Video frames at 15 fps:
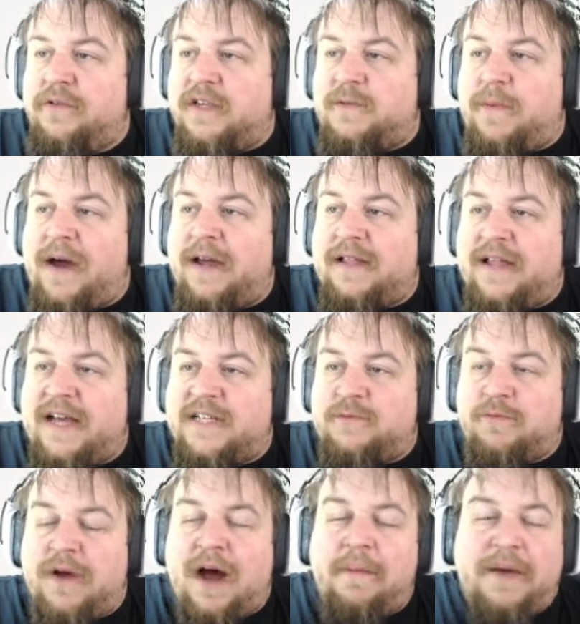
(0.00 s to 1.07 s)
spyglass.
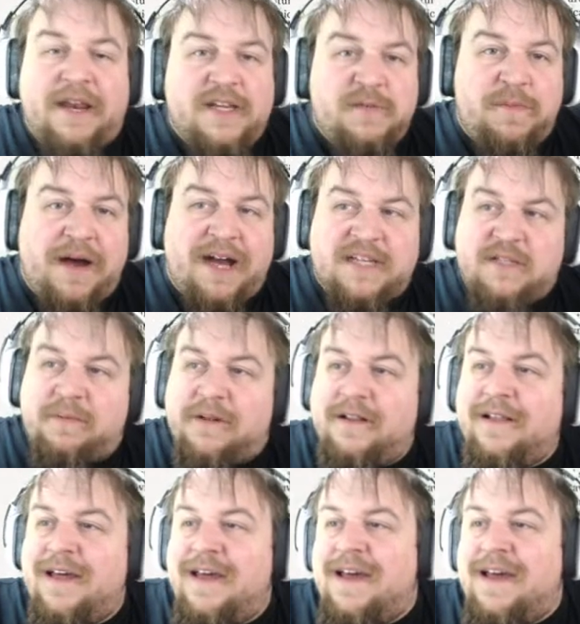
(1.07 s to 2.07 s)
Ramen is possible.